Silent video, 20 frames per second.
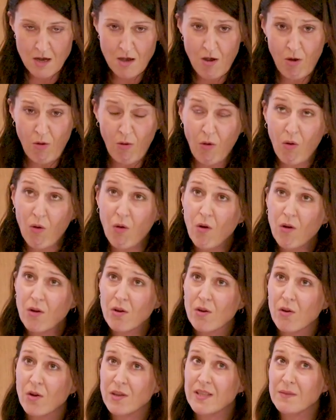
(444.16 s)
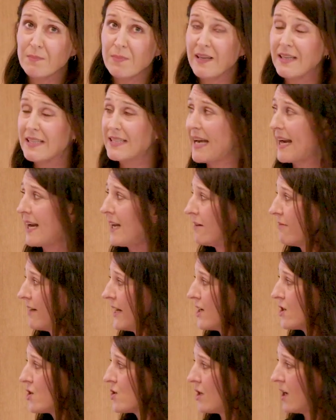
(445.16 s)
Or could it be a
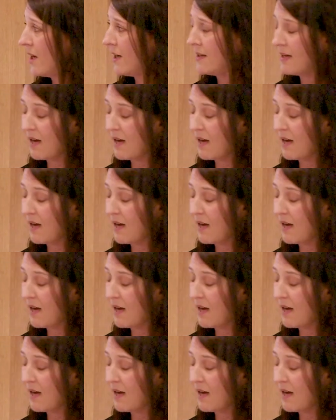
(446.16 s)
declaration